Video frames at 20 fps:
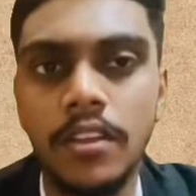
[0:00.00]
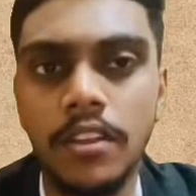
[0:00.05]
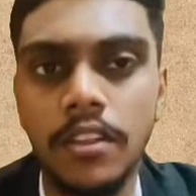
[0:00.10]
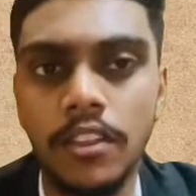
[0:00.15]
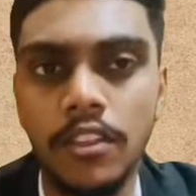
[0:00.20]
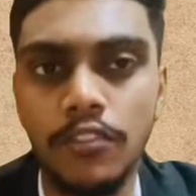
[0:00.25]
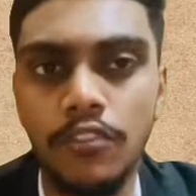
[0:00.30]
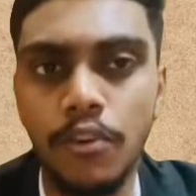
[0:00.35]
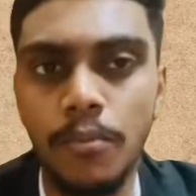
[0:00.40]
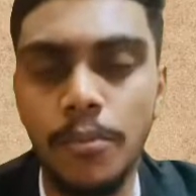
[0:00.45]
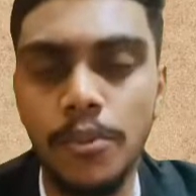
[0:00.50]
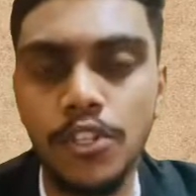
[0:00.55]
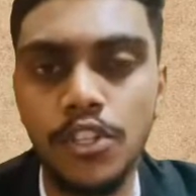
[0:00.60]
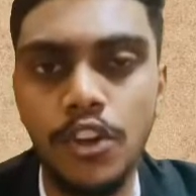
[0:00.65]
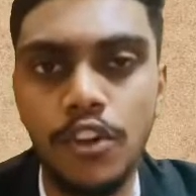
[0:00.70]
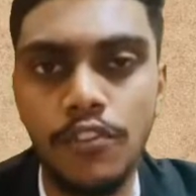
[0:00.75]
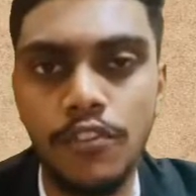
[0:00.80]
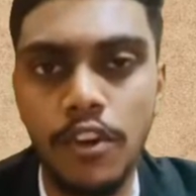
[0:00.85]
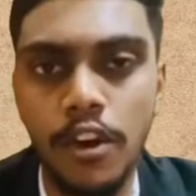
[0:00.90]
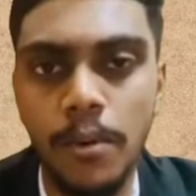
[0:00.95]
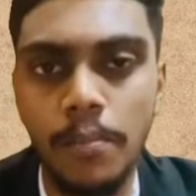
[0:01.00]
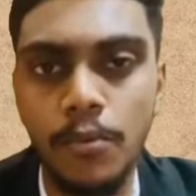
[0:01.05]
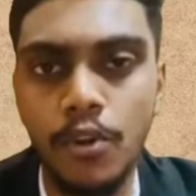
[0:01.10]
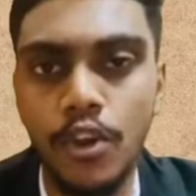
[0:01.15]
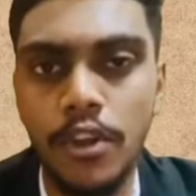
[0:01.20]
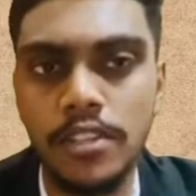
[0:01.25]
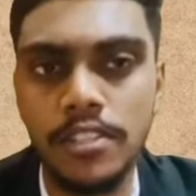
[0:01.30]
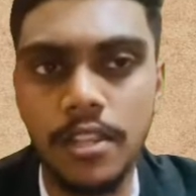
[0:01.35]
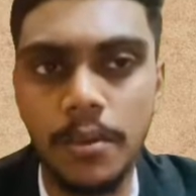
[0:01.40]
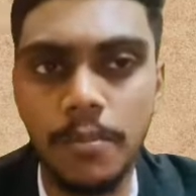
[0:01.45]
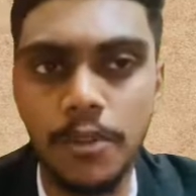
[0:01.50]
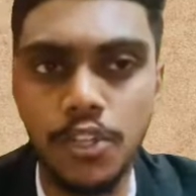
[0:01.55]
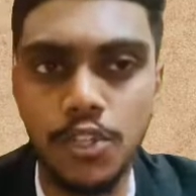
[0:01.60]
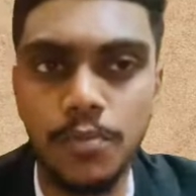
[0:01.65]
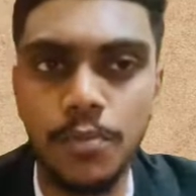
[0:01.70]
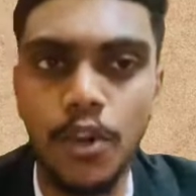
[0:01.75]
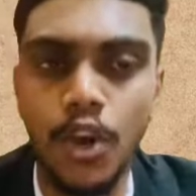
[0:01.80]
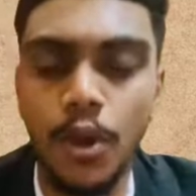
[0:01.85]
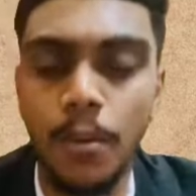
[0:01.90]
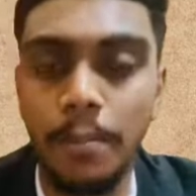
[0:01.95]
The formation of UMNO
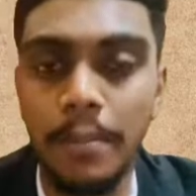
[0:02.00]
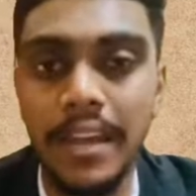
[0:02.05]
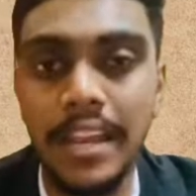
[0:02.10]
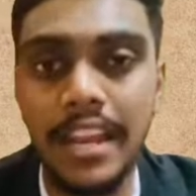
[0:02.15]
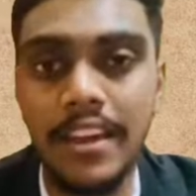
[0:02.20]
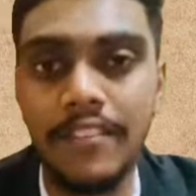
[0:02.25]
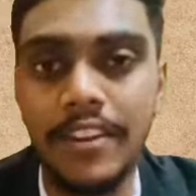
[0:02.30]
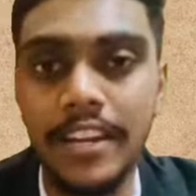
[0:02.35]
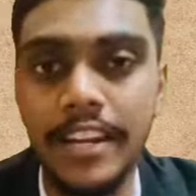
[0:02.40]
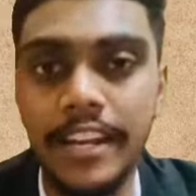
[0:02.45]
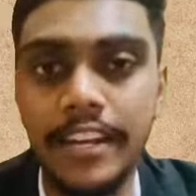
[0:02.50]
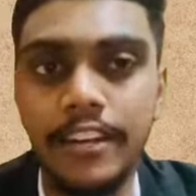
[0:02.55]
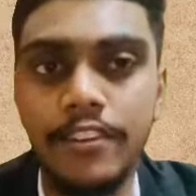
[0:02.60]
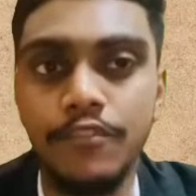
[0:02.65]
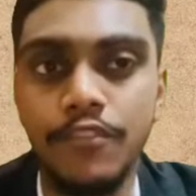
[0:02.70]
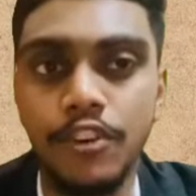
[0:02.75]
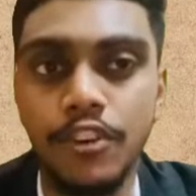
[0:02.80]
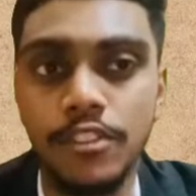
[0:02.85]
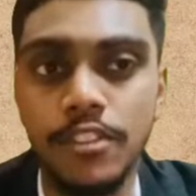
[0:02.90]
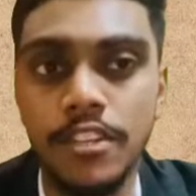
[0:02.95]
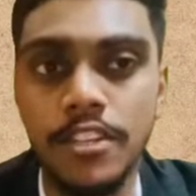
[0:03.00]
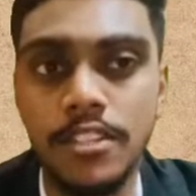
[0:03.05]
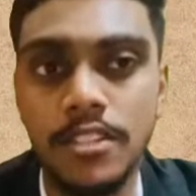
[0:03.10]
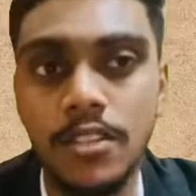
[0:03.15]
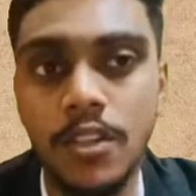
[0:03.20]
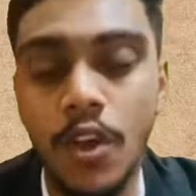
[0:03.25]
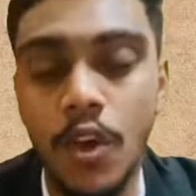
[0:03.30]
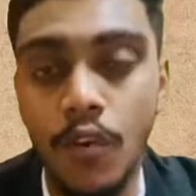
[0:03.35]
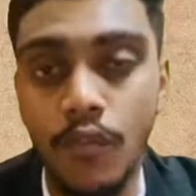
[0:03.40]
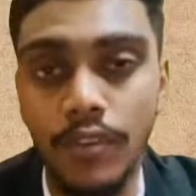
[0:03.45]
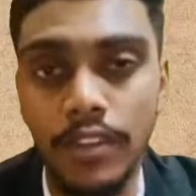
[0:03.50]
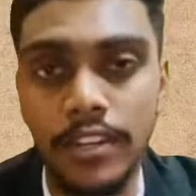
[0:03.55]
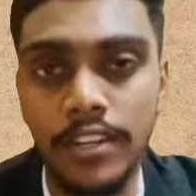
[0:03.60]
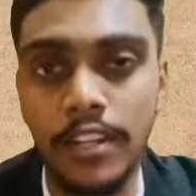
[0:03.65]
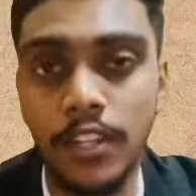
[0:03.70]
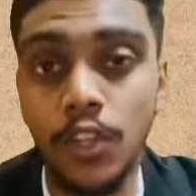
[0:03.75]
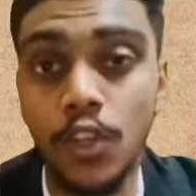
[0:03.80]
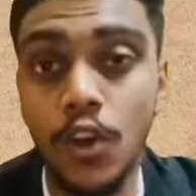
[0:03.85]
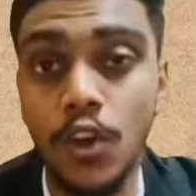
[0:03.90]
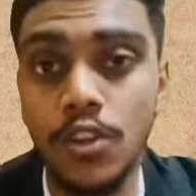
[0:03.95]
establishment on May 11, 1946 with
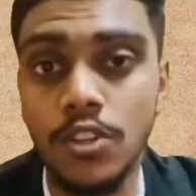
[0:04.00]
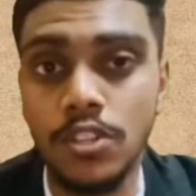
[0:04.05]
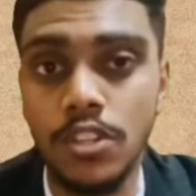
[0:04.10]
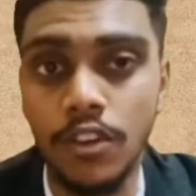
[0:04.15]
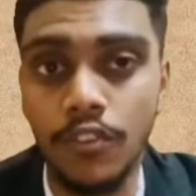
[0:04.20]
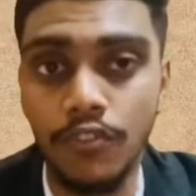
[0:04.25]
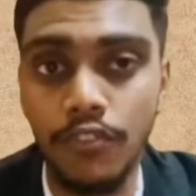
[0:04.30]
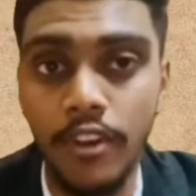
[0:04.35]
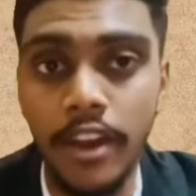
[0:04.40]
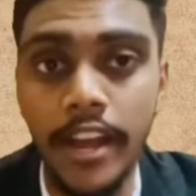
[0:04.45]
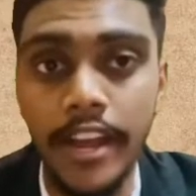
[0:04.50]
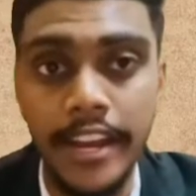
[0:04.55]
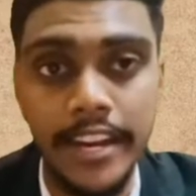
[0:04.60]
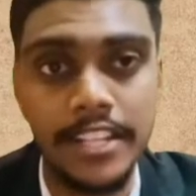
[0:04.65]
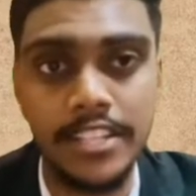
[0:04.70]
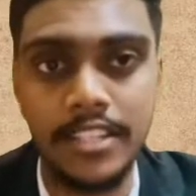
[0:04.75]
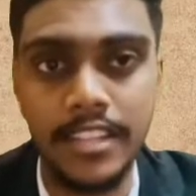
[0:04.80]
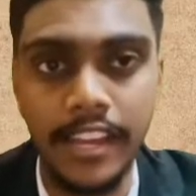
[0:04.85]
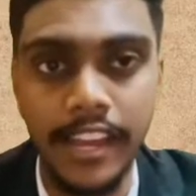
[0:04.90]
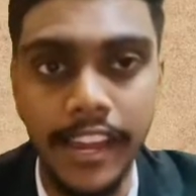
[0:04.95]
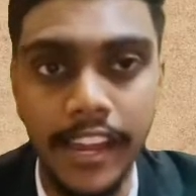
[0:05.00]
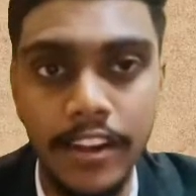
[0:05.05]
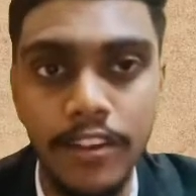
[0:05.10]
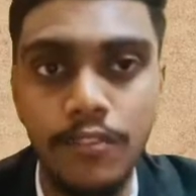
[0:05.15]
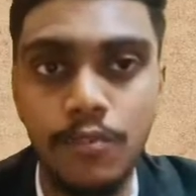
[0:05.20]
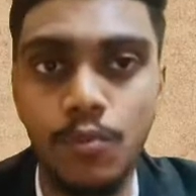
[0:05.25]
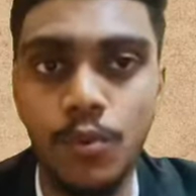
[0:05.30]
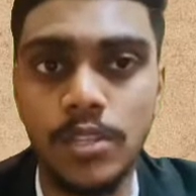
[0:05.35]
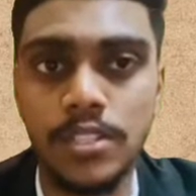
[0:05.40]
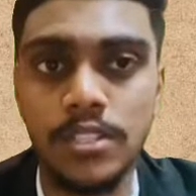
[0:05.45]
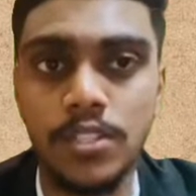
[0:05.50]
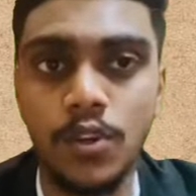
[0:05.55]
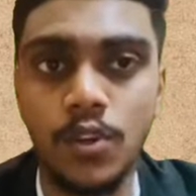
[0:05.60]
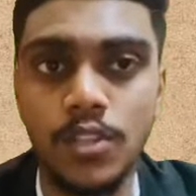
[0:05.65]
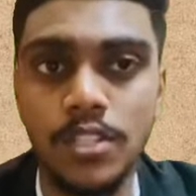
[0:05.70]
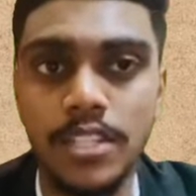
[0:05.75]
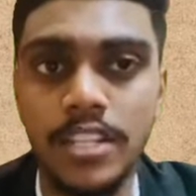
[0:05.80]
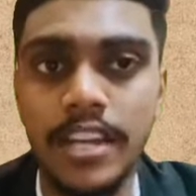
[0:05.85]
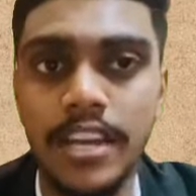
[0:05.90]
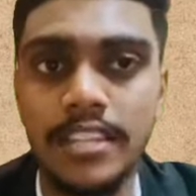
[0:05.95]
Dato' Az-Zahra, its head, was
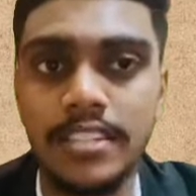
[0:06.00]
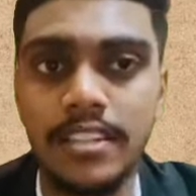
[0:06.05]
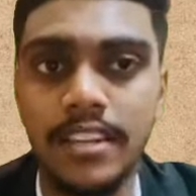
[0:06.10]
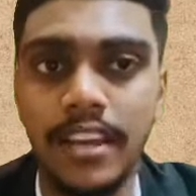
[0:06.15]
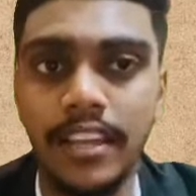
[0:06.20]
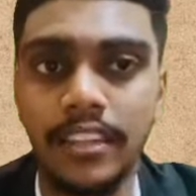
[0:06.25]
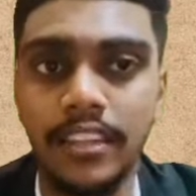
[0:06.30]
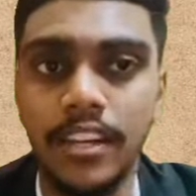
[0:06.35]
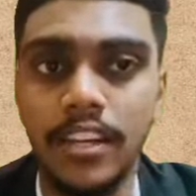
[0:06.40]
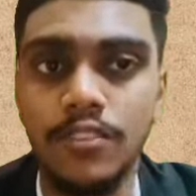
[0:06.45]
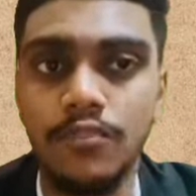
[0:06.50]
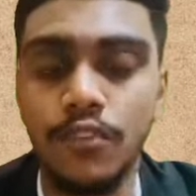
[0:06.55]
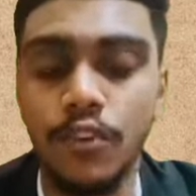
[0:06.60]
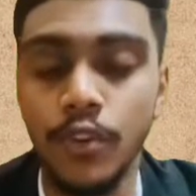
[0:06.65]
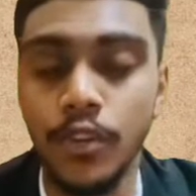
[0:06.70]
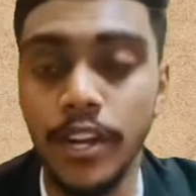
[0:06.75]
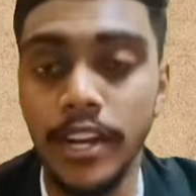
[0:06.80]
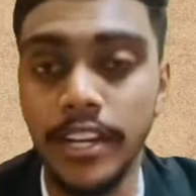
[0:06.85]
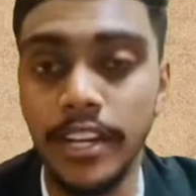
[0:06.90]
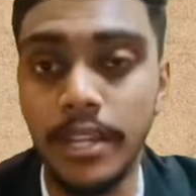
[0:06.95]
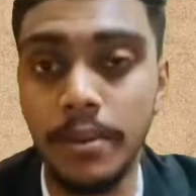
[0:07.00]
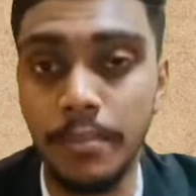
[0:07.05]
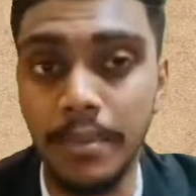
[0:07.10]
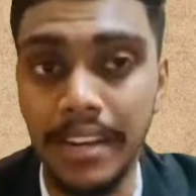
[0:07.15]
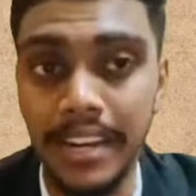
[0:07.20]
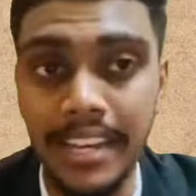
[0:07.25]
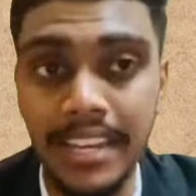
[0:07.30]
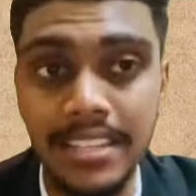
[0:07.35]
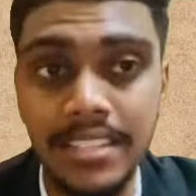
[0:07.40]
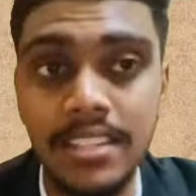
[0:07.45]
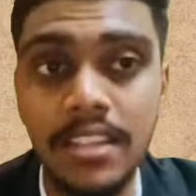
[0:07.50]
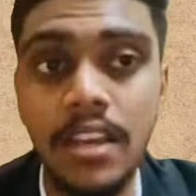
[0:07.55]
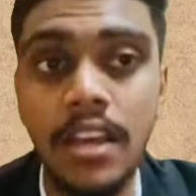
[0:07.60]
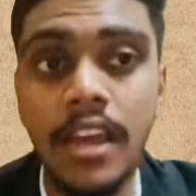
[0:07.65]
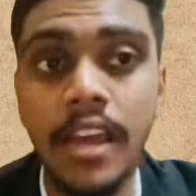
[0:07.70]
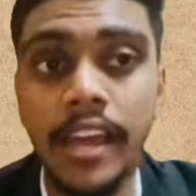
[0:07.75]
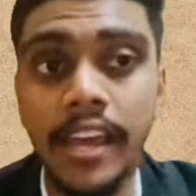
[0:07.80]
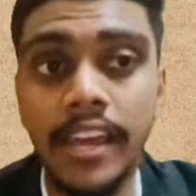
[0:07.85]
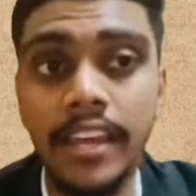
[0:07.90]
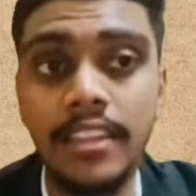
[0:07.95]
considered as a catalyst for uniting Malays
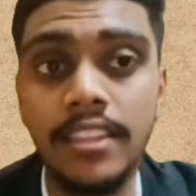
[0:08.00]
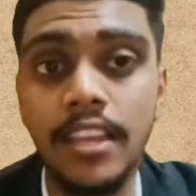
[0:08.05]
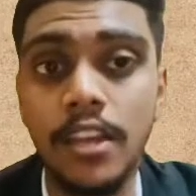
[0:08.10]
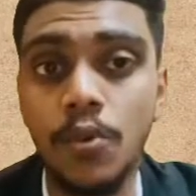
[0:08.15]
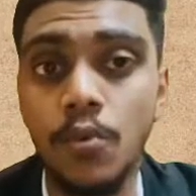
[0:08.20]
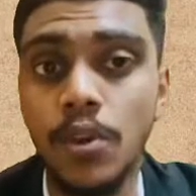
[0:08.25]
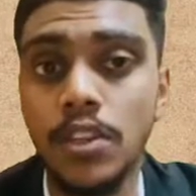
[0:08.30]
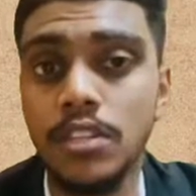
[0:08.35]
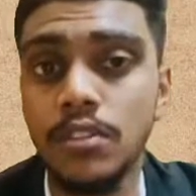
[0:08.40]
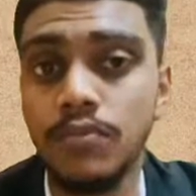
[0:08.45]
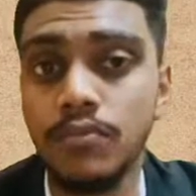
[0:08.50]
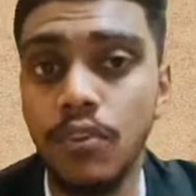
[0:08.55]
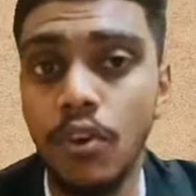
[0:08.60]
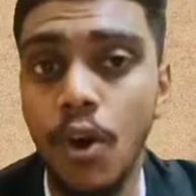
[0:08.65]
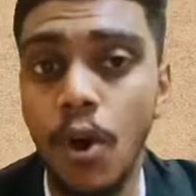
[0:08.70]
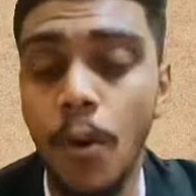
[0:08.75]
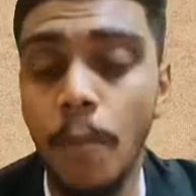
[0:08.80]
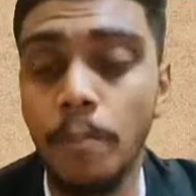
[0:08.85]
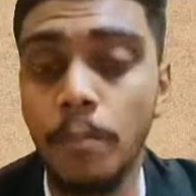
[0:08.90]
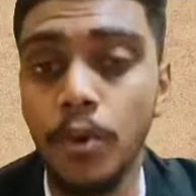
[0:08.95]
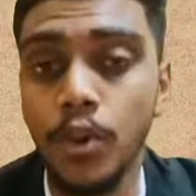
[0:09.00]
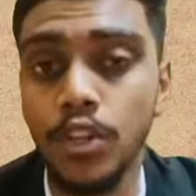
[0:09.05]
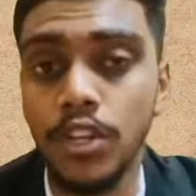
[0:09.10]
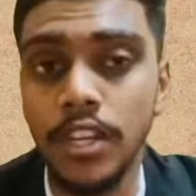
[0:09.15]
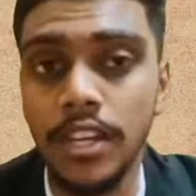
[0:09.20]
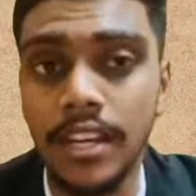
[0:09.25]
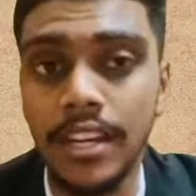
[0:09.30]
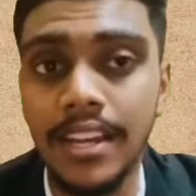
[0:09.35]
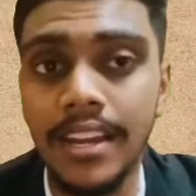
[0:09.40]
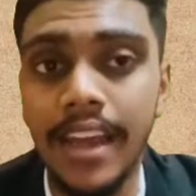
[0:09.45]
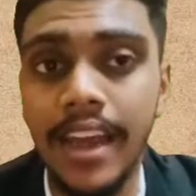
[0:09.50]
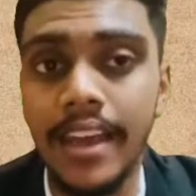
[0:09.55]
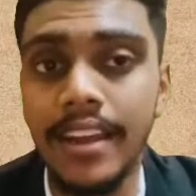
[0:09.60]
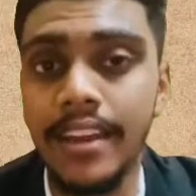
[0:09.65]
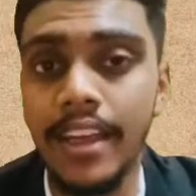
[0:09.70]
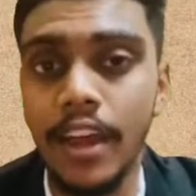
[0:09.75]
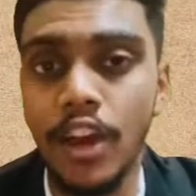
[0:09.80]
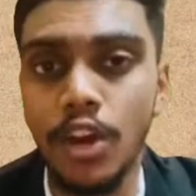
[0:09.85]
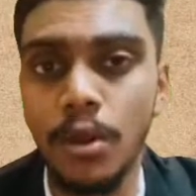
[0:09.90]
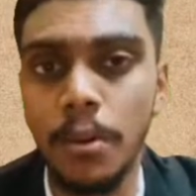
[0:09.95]
in their quest for political
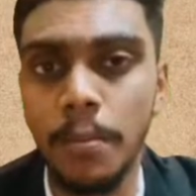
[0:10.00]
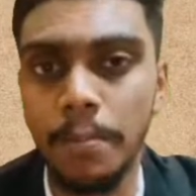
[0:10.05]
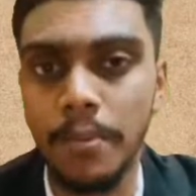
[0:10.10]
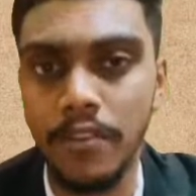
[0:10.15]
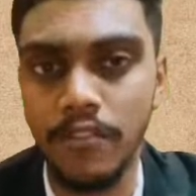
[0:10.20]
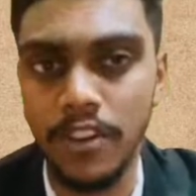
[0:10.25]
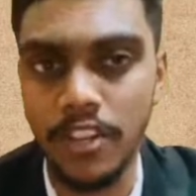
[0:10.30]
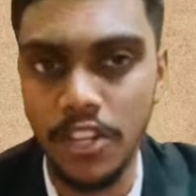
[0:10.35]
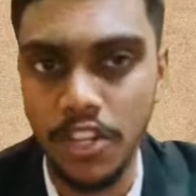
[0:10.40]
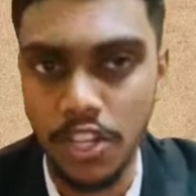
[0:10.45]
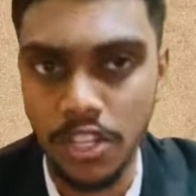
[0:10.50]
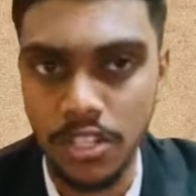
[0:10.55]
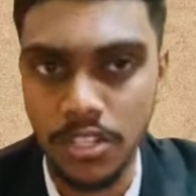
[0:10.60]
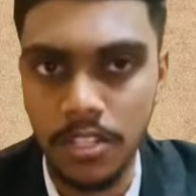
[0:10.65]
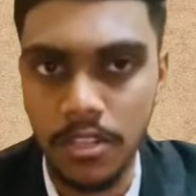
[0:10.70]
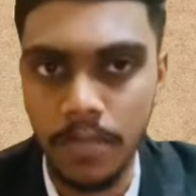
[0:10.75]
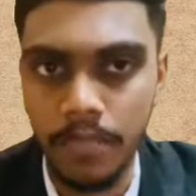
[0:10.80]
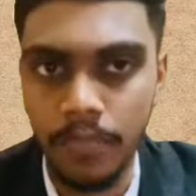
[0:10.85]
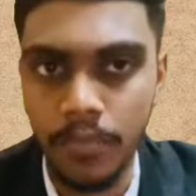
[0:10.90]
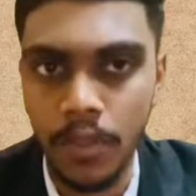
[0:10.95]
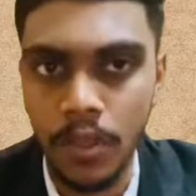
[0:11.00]
and economic privileges.